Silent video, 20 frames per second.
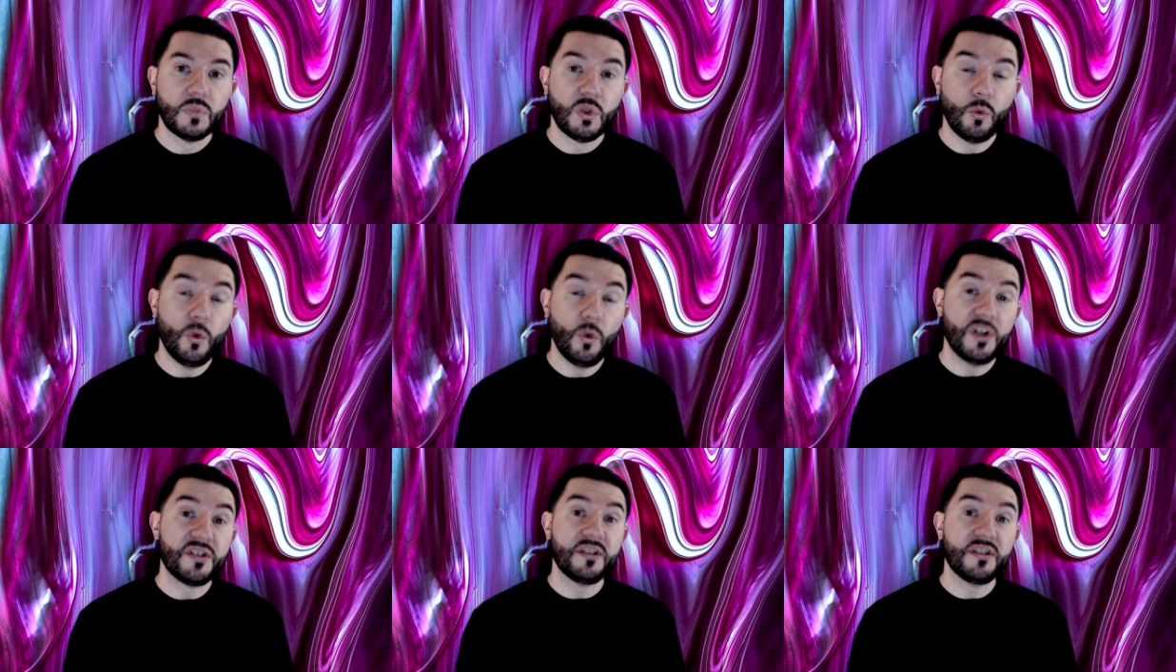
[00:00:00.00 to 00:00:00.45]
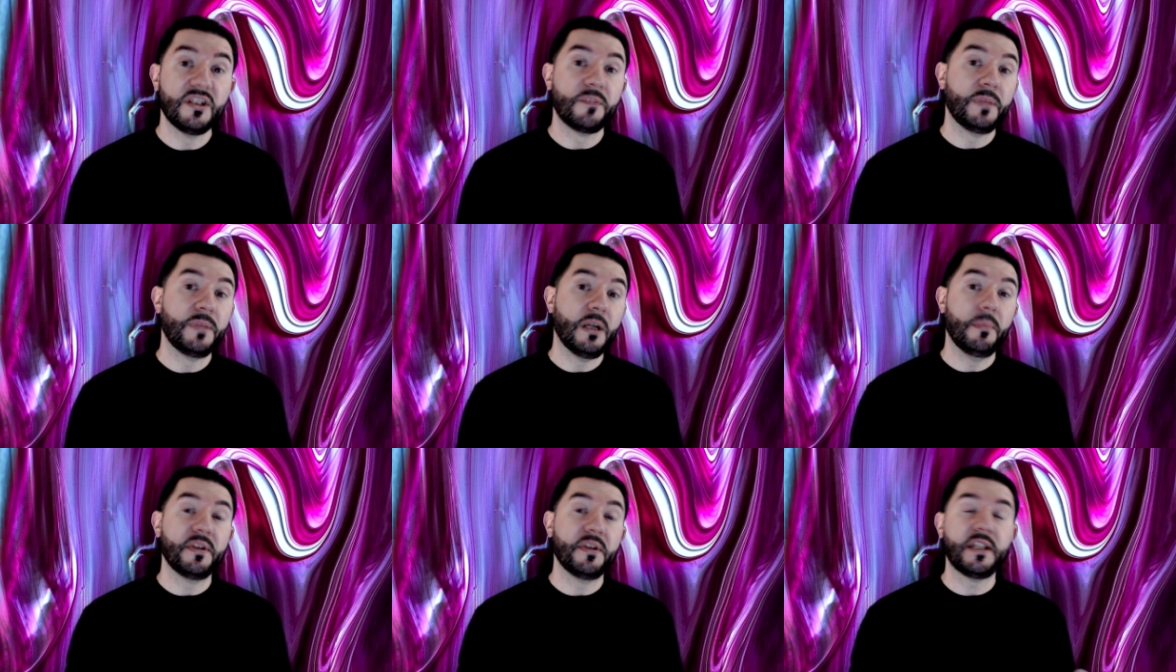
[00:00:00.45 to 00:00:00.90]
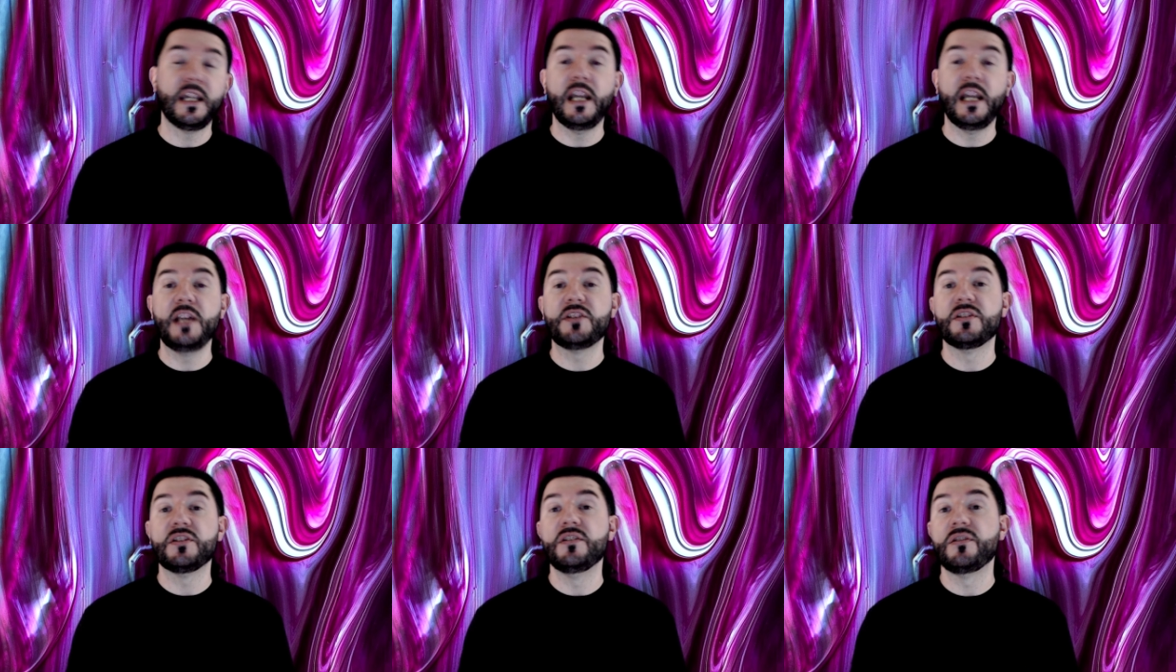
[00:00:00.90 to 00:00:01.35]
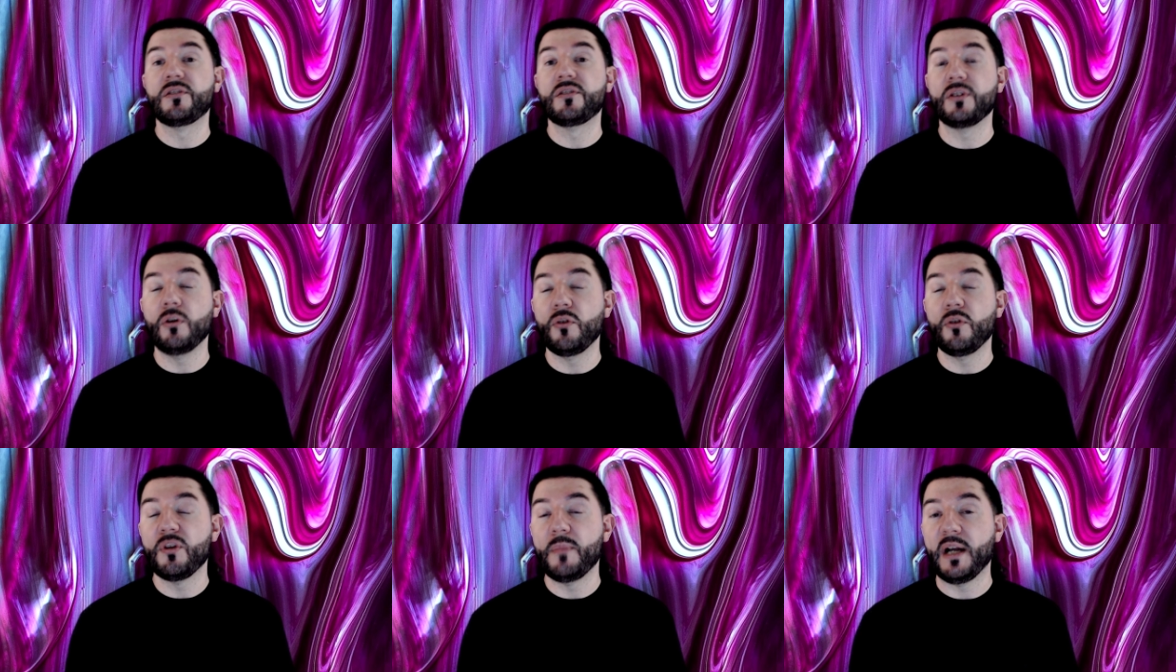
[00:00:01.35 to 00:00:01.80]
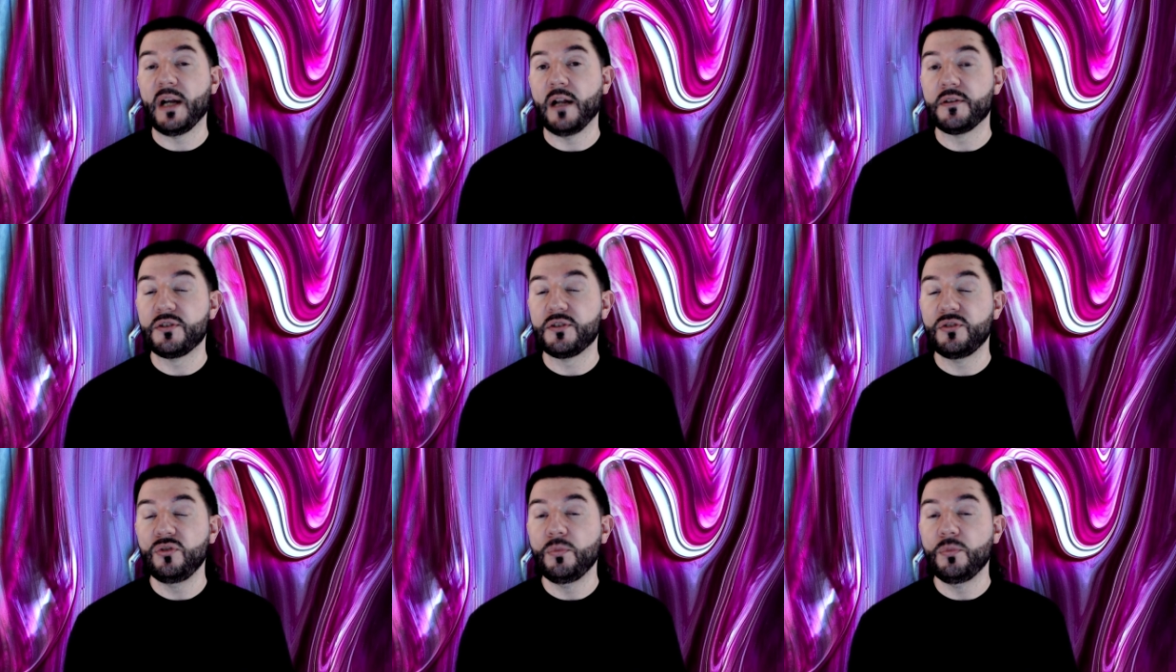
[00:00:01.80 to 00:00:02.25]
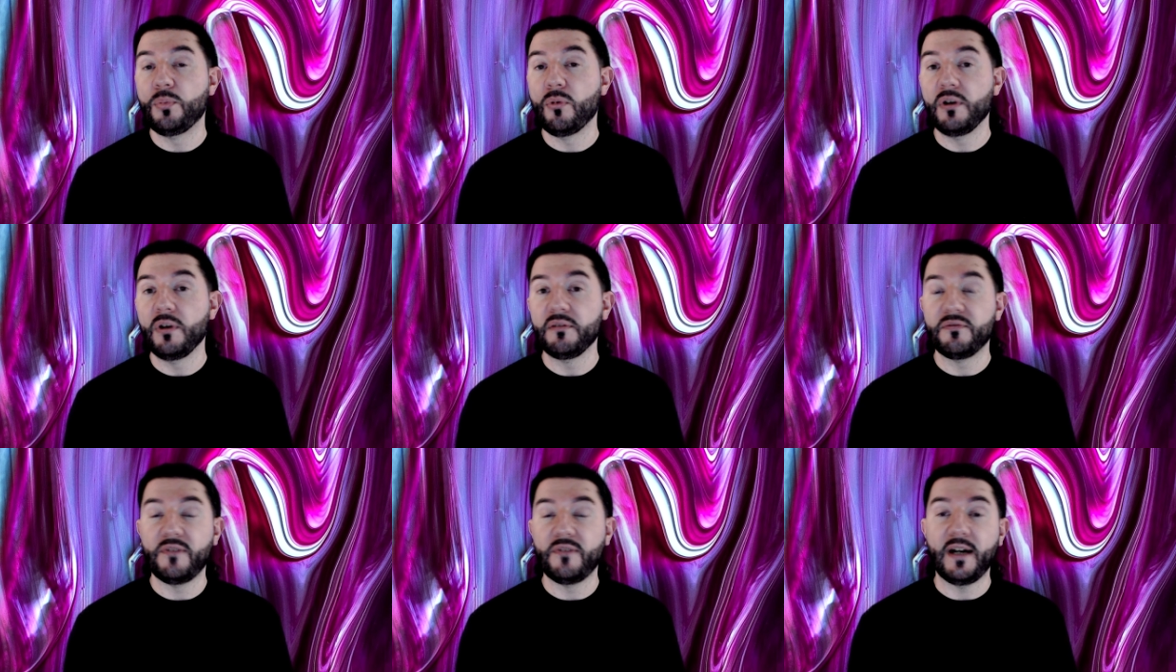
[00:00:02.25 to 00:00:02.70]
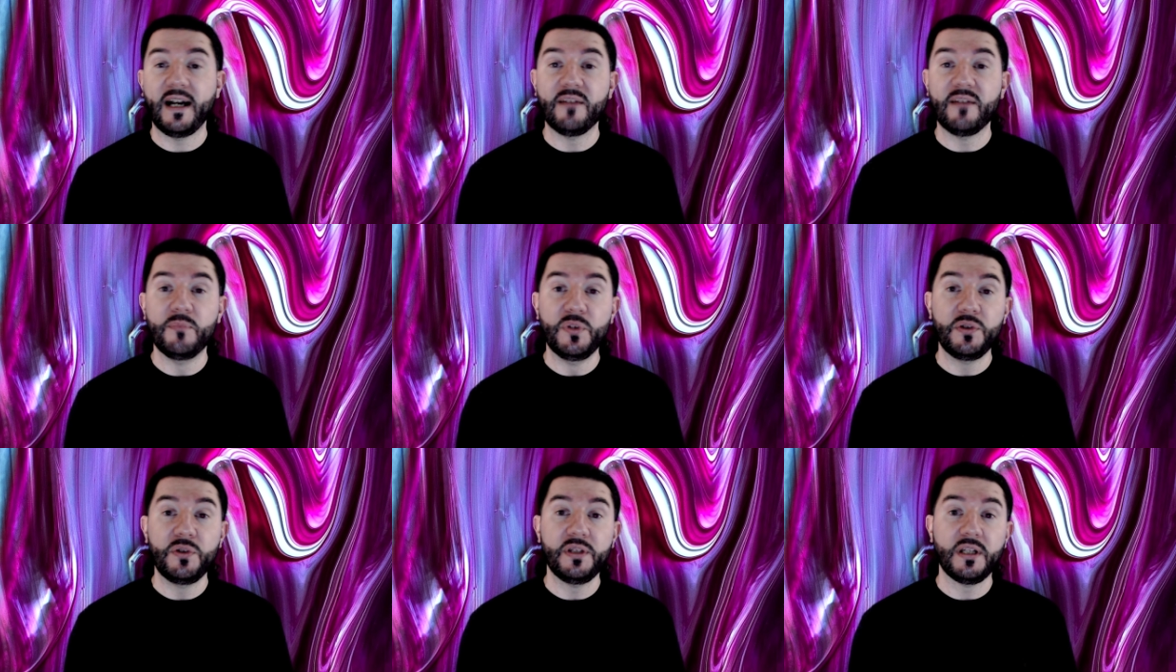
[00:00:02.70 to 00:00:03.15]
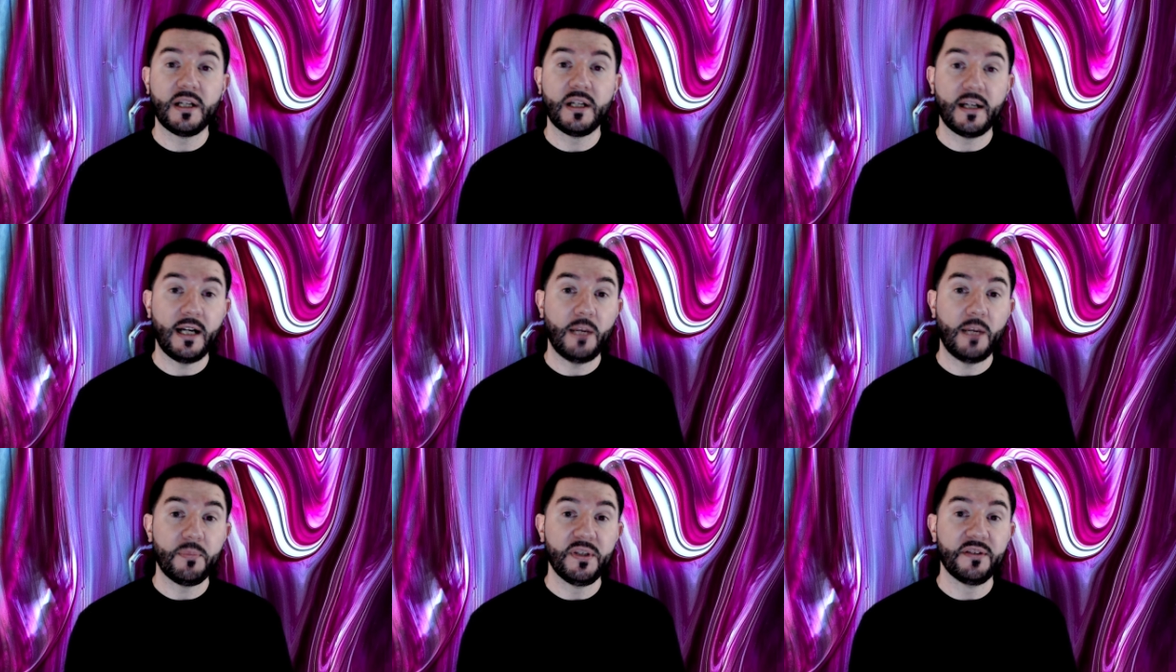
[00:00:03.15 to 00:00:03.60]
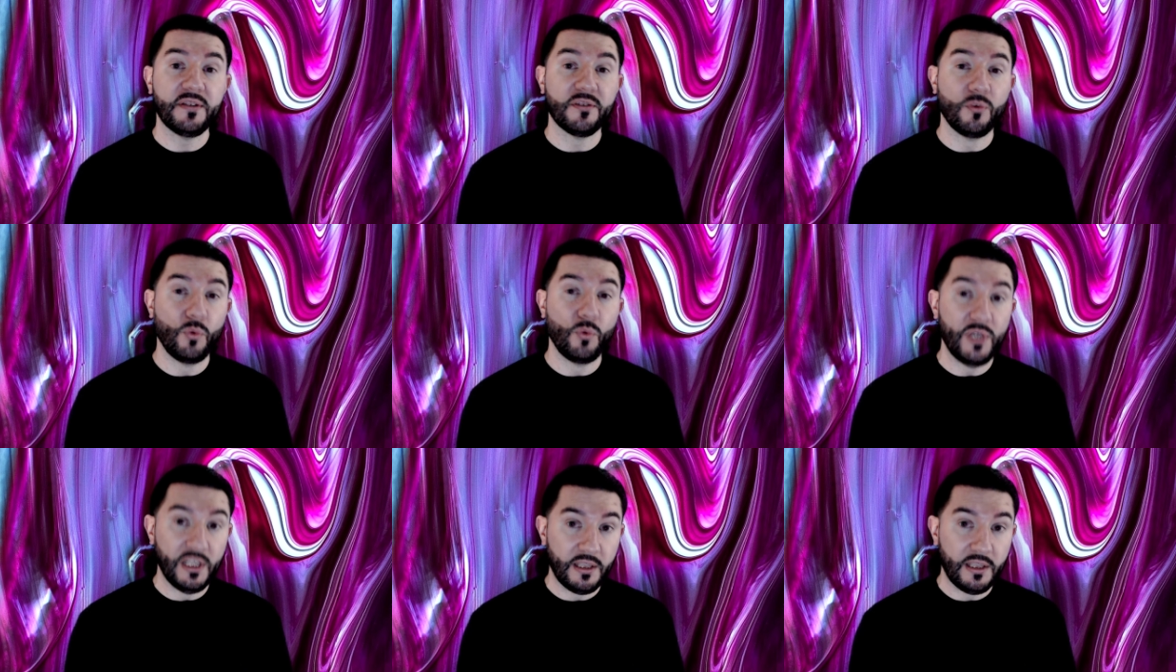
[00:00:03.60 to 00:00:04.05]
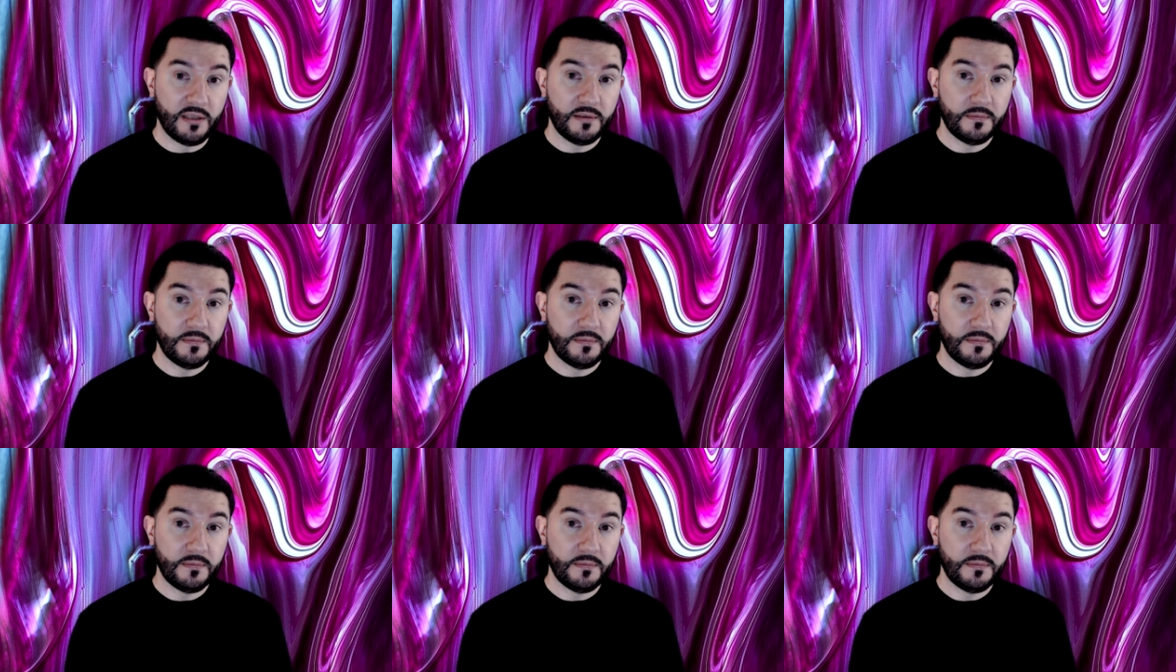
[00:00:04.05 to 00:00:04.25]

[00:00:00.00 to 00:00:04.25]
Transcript: which this publication sold about 2.5 million copies a week.